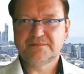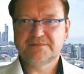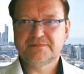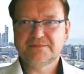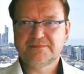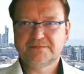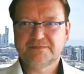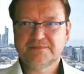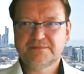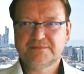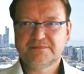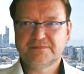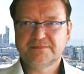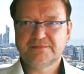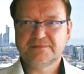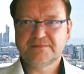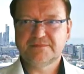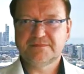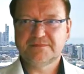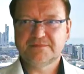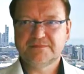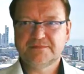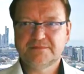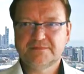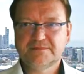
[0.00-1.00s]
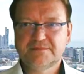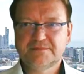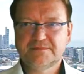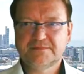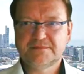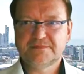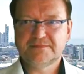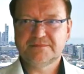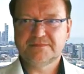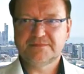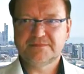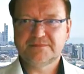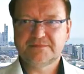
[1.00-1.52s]

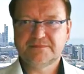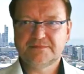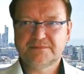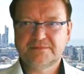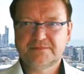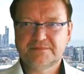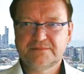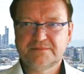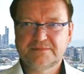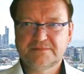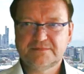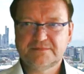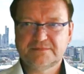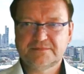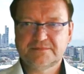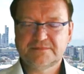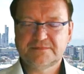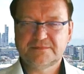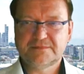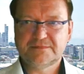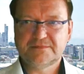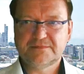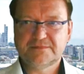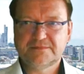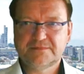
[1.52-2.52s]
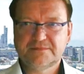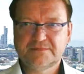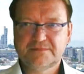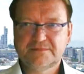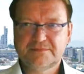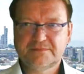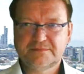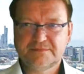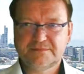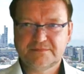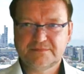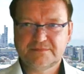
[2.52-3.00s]
(not speaking)